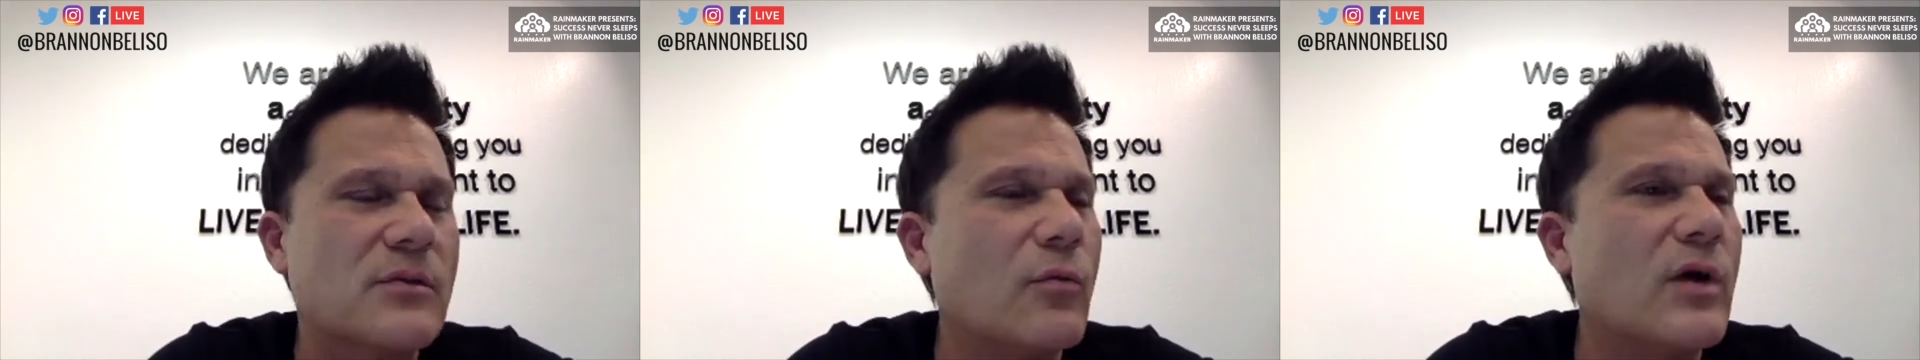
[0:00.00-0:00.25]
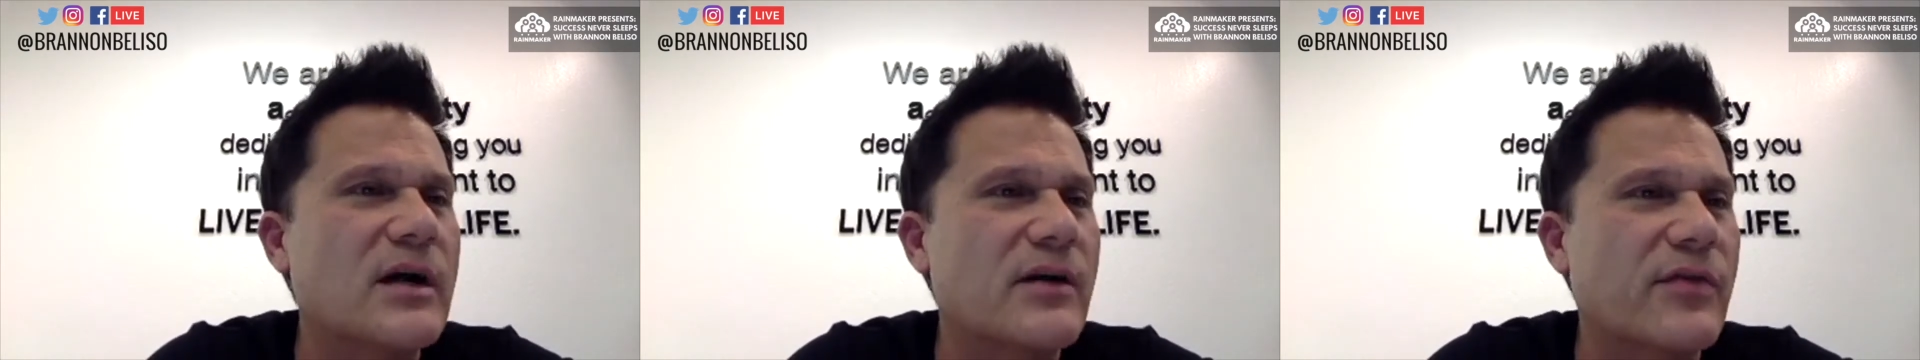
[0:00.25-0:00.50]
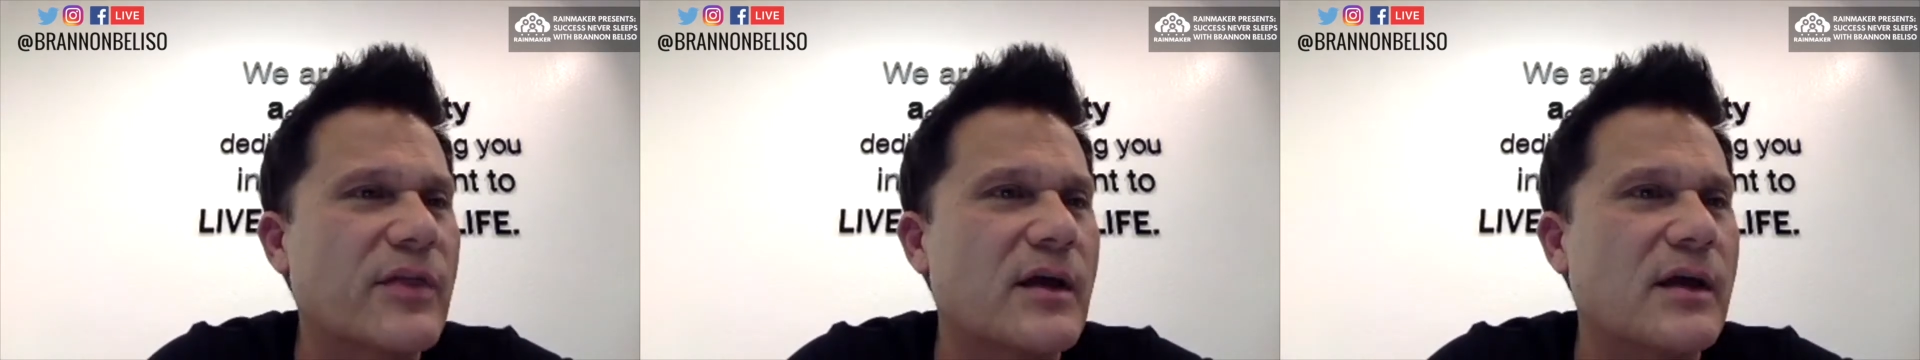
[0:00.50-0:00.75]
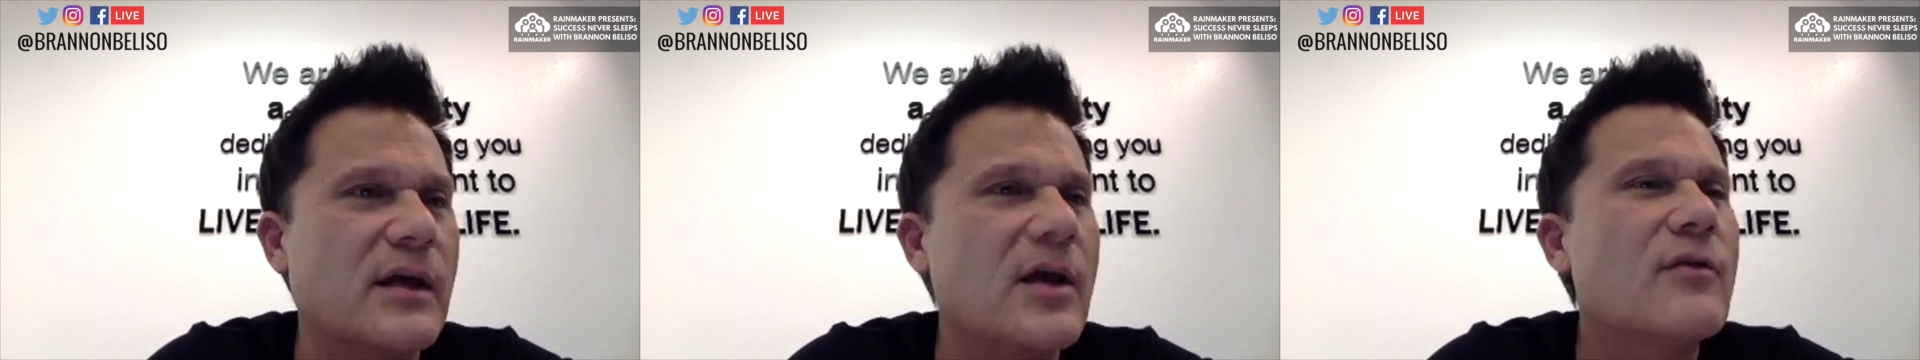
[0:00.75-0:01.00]

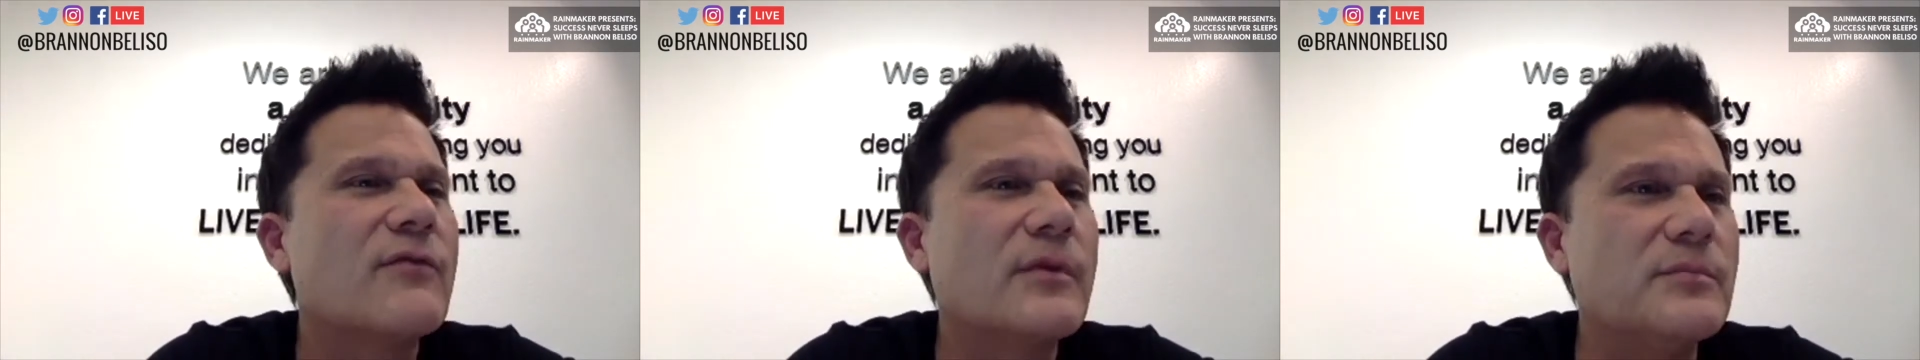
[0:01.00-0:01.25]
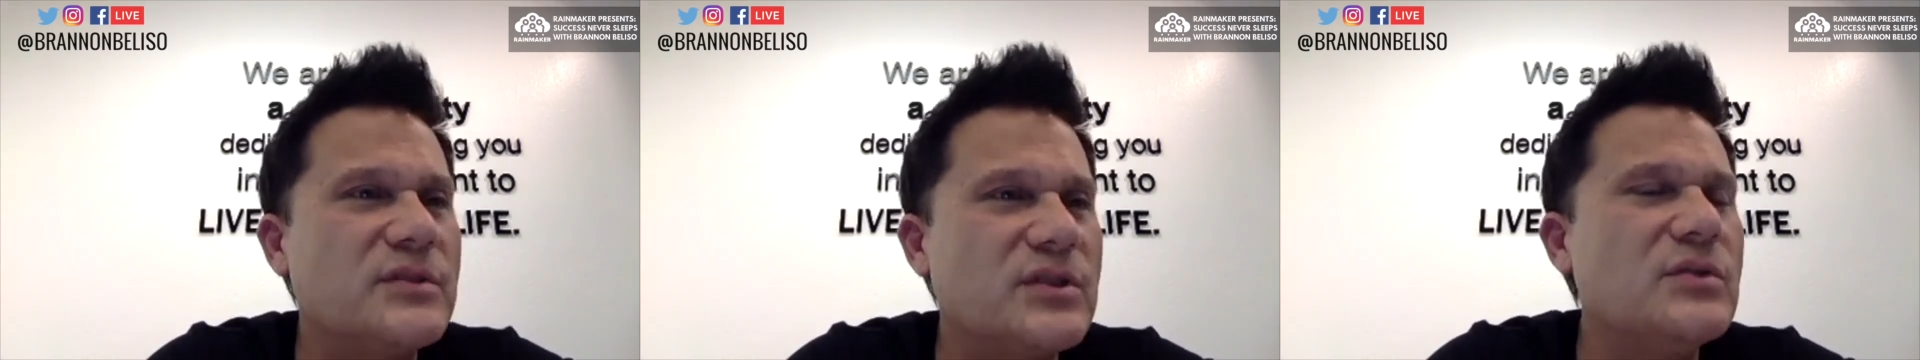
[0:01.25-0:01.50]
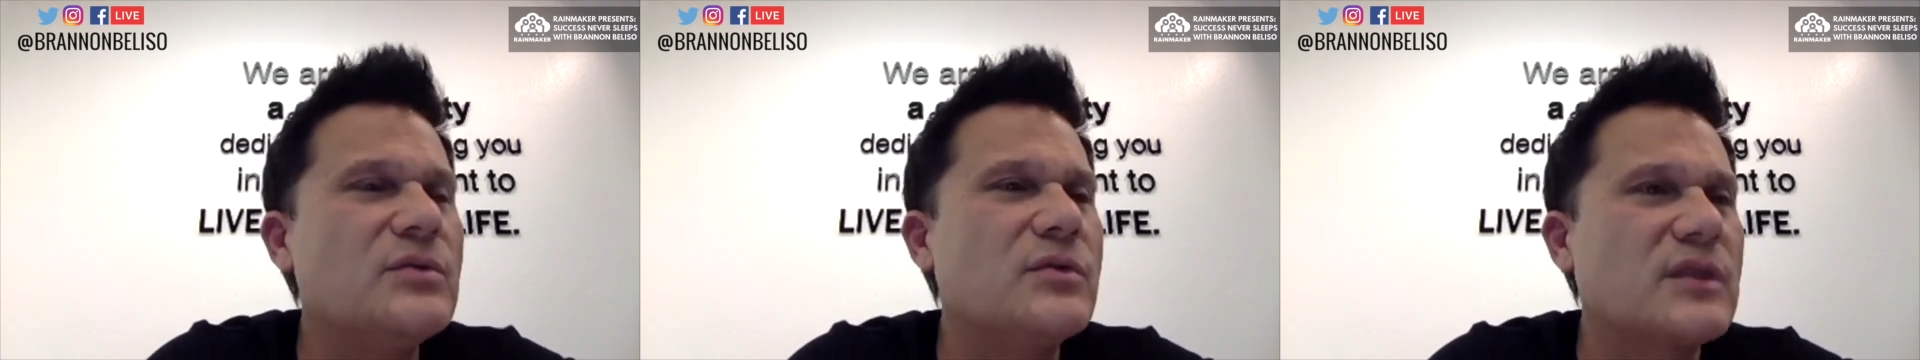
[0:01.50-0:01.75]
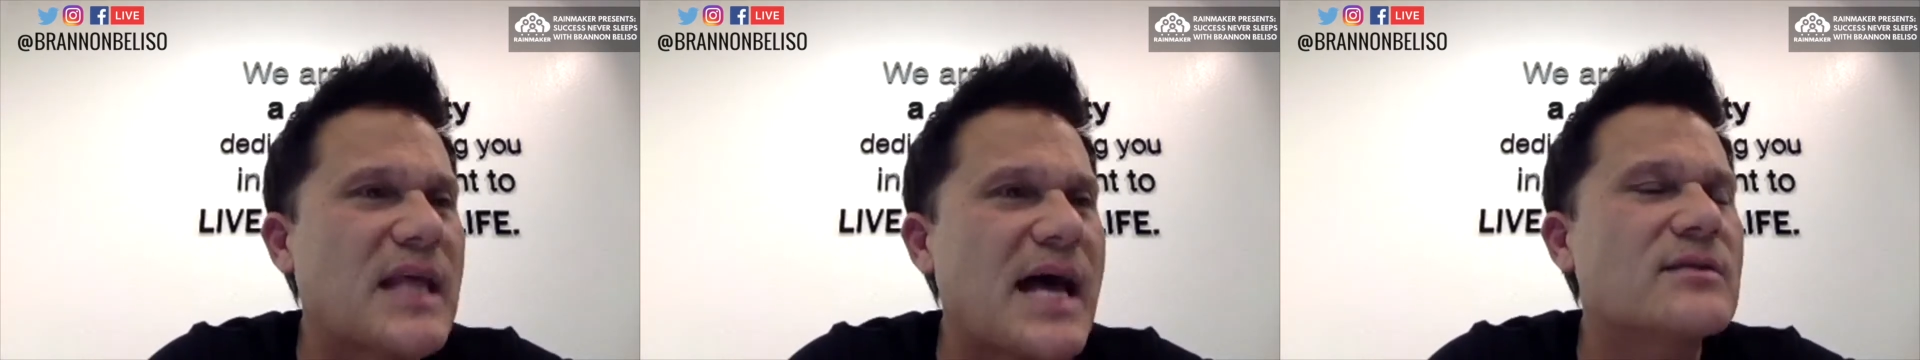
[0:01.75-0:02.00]
walkathon from
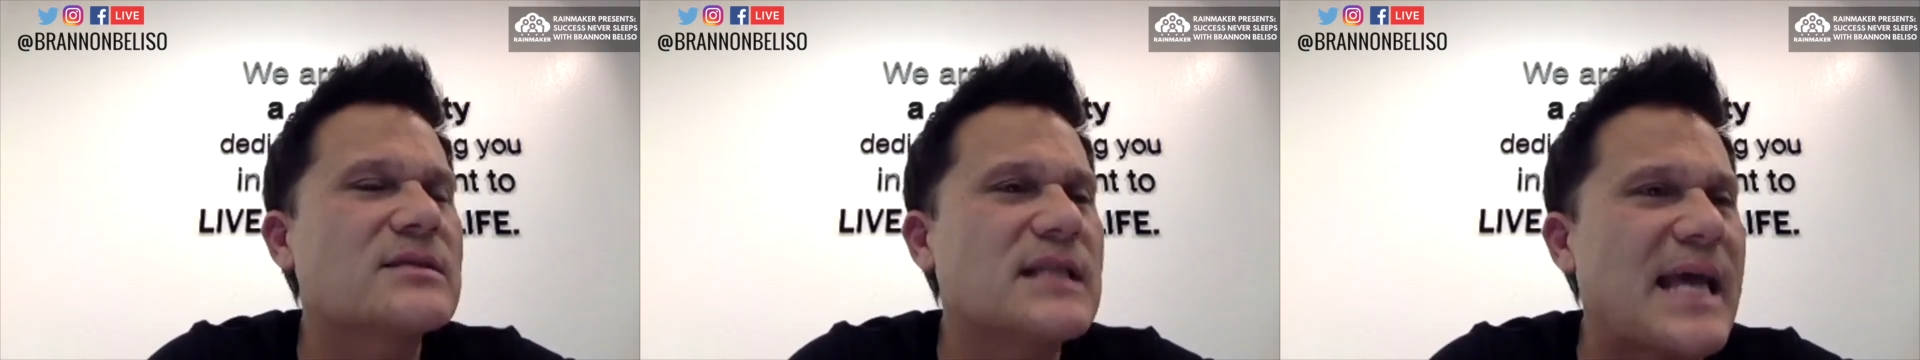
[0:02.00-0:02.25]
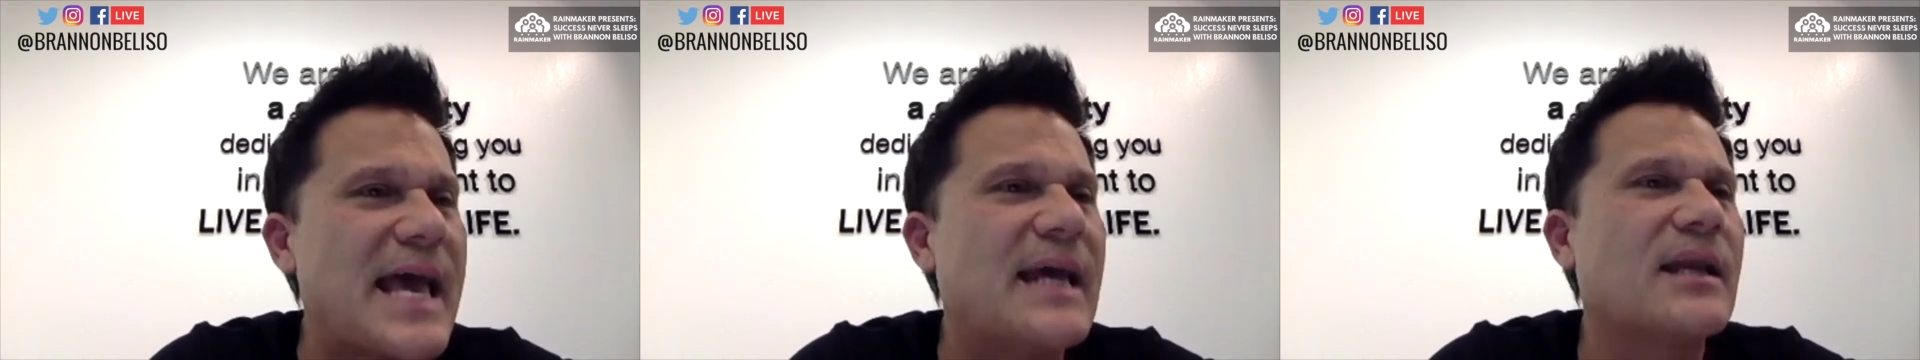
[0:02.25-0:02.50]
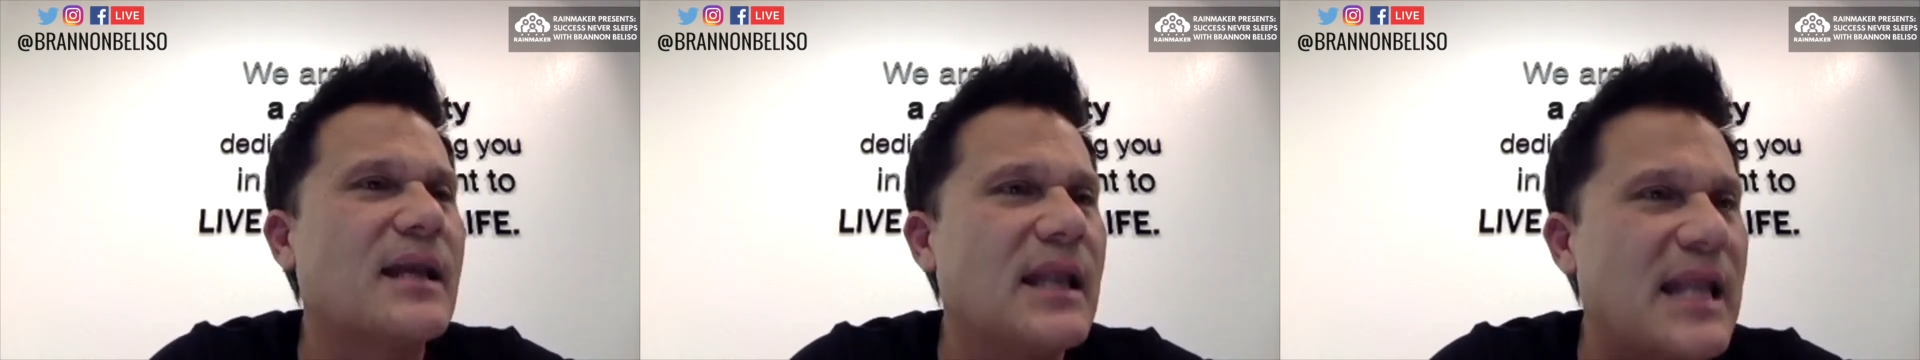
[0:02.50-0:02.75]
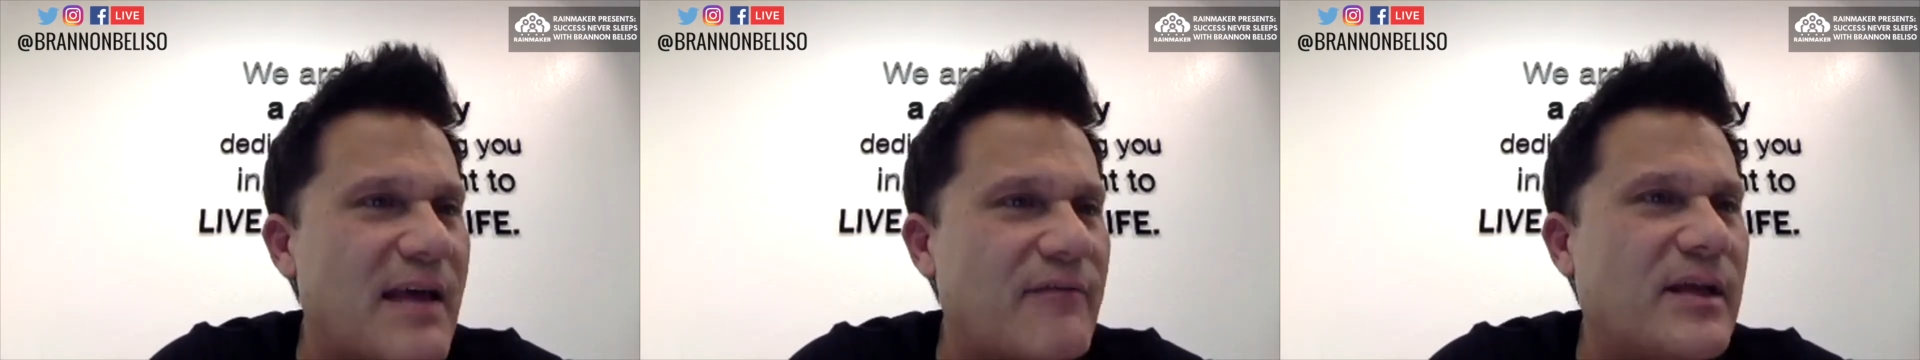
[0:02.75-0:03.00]

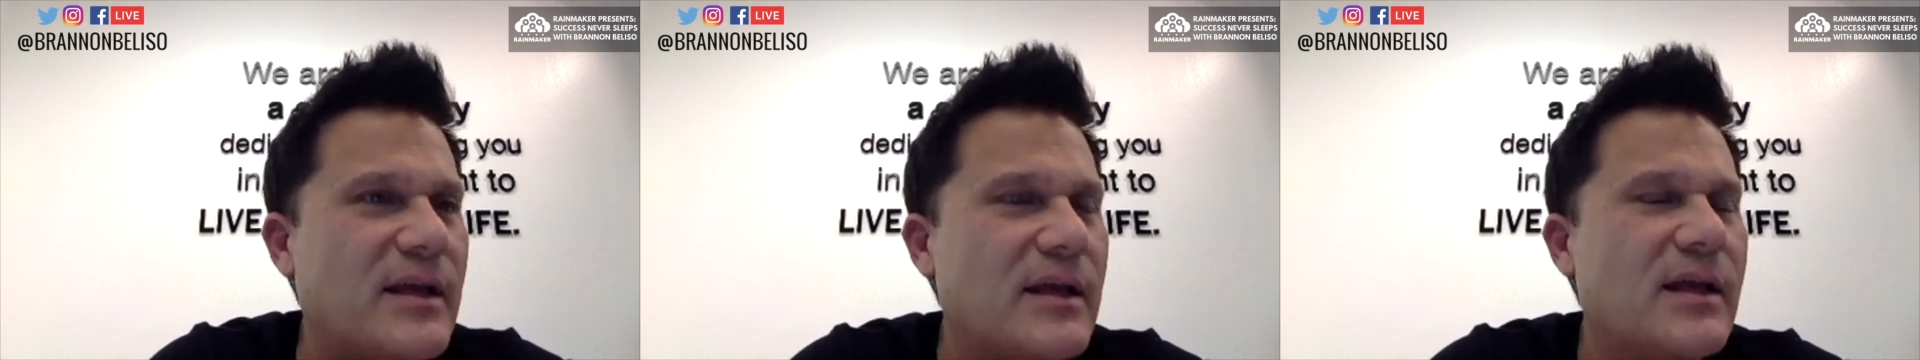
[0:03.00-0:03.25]
2011.